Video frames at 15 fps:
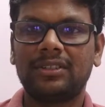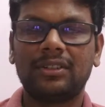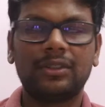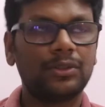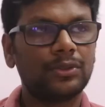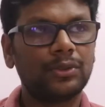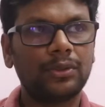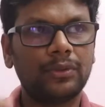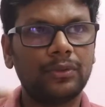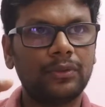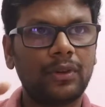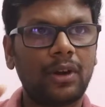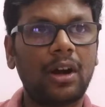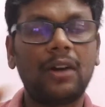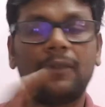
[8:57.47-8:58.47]
So
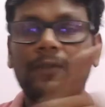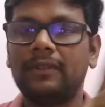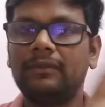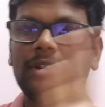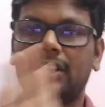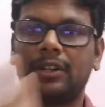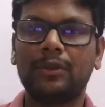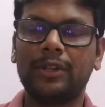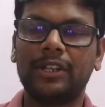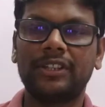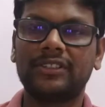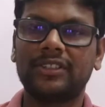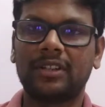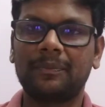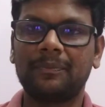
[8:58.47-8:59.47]
often we are going a
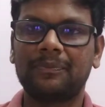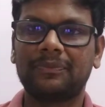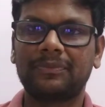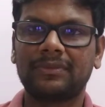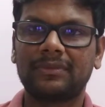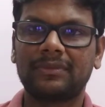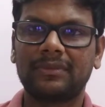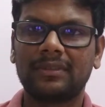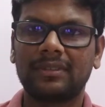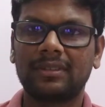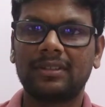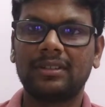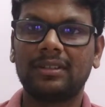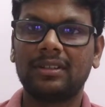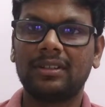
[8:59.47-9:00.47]
shop,
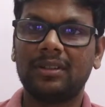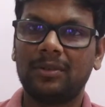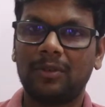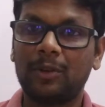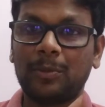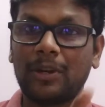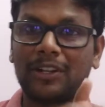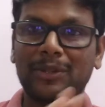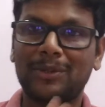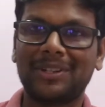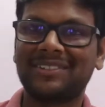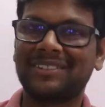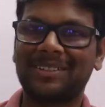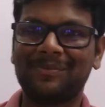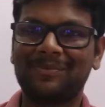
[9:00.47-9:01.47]
one particular
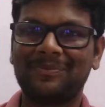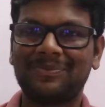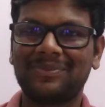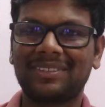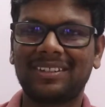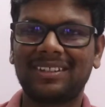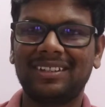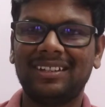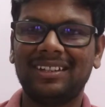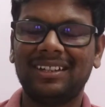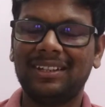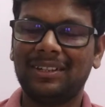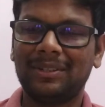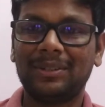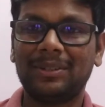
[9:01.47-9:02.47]
shop,
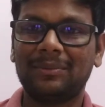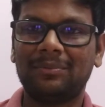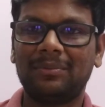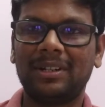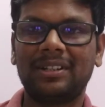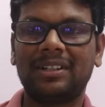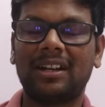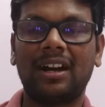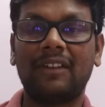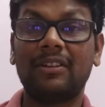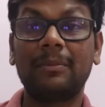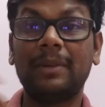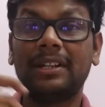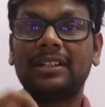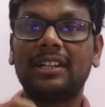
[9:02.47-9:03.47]
but our
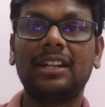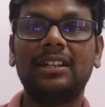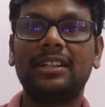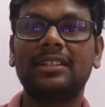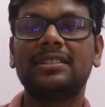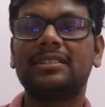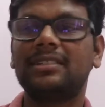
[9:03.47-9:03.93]
mentality is